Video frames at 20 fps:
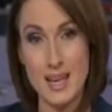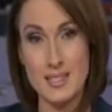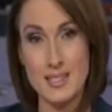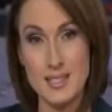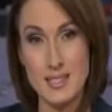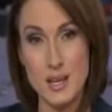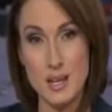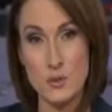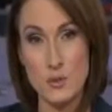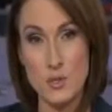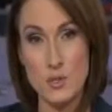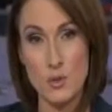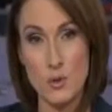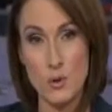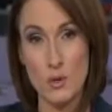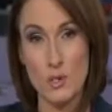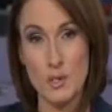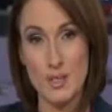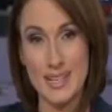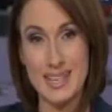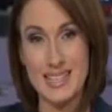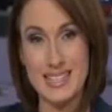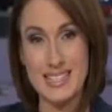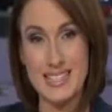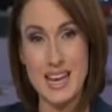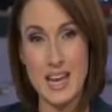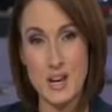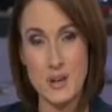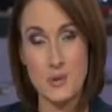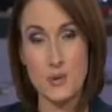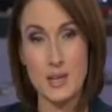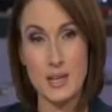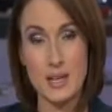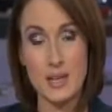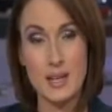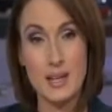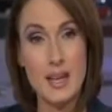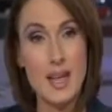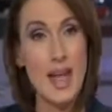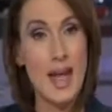and territorial integrity